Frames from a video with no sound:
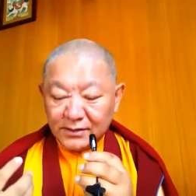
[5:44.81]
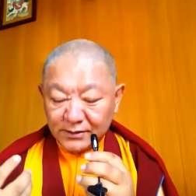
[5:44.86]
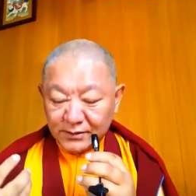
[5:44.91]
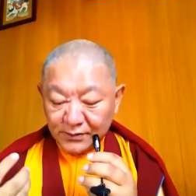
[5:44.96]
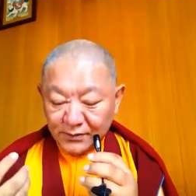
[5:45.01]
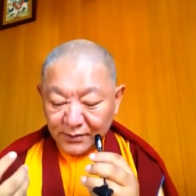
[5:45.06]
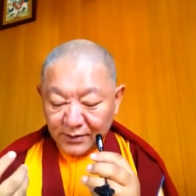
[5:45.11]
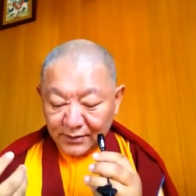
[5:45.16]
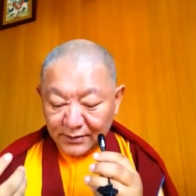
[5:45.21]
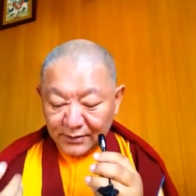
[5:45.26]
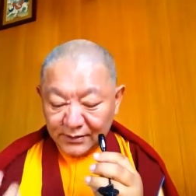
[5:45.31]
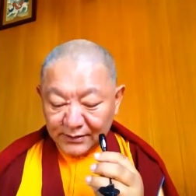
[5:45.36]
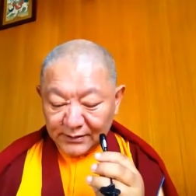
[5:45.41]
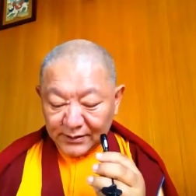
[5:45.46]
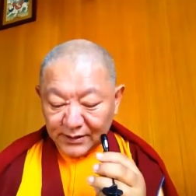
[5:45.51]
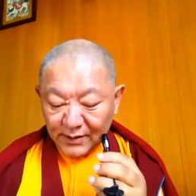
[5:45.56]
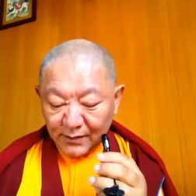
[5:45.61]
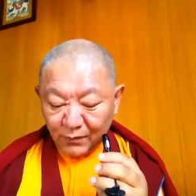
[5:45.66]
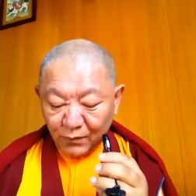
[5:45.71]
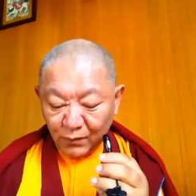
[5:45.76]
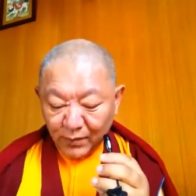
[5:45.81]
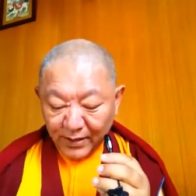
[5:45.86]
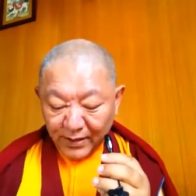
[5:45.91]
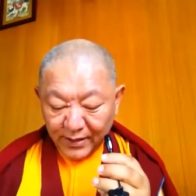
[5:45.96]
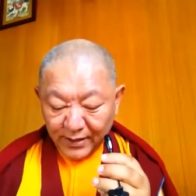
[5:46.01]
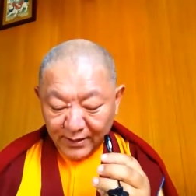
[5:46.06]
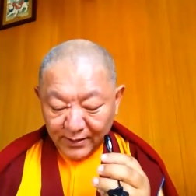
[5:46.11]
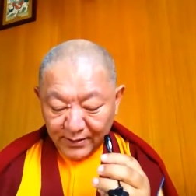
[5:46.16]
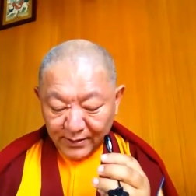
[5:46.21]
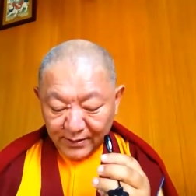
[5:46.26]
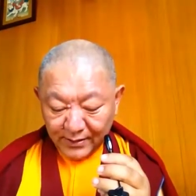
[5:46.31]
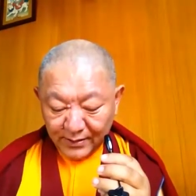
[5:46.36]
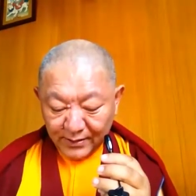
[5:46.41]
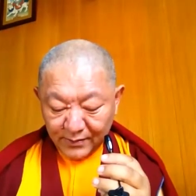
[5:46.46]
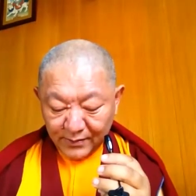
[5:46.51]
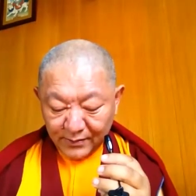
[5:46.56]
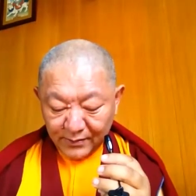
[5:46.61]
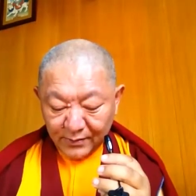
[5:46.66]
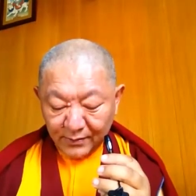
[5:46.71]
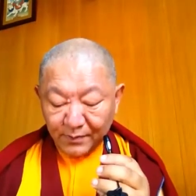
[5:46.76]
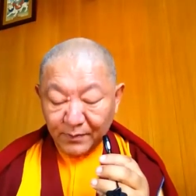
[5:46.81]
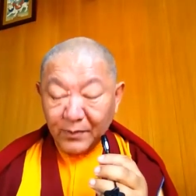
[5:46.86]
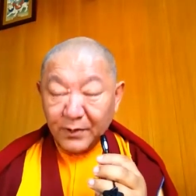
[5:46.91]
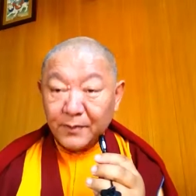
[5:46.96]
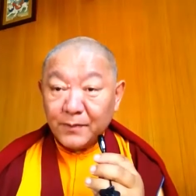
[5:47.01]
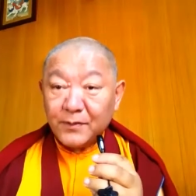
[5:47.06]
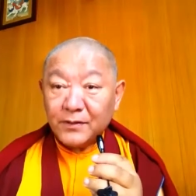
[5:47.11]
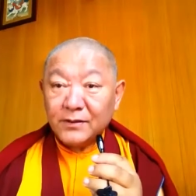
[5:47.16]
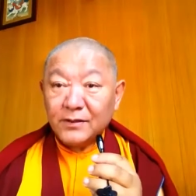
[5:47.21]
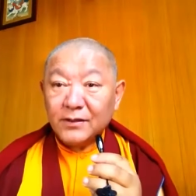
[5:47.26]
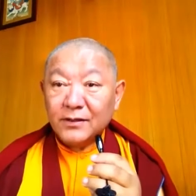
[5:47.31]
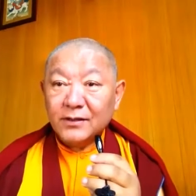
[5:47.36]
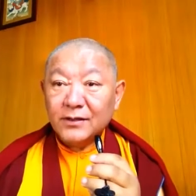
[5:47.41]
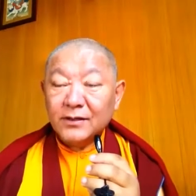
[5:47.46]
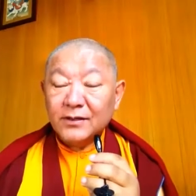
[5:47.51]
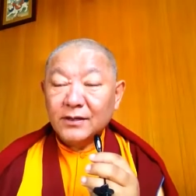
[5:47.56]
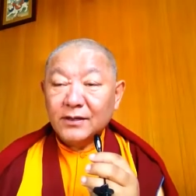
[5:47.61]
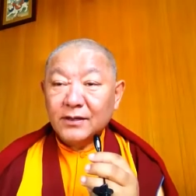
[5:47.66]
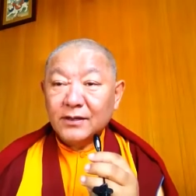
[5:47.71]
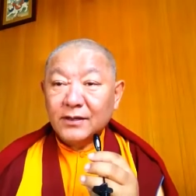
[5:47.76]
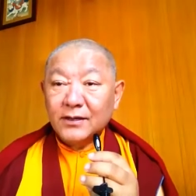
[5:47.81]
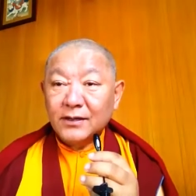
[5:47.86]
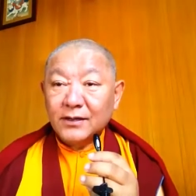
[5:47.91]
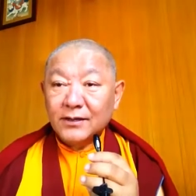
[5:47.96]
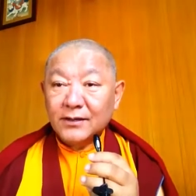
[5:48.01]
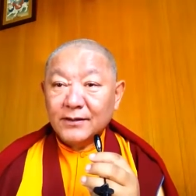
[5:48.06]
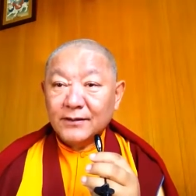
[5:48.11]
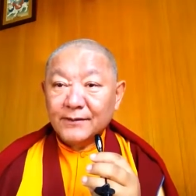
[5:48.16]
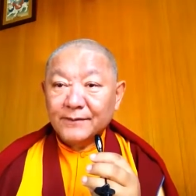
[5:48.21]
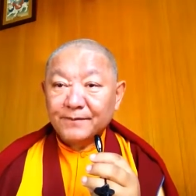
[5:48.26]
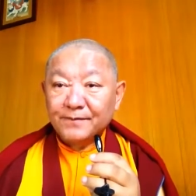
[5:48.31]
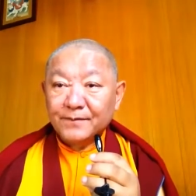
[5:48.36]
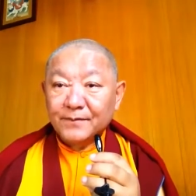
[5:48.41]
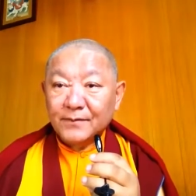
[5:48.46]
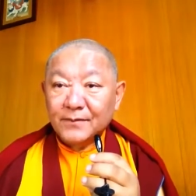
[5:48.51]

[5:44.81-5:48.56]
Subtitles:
So in the same way, people uh,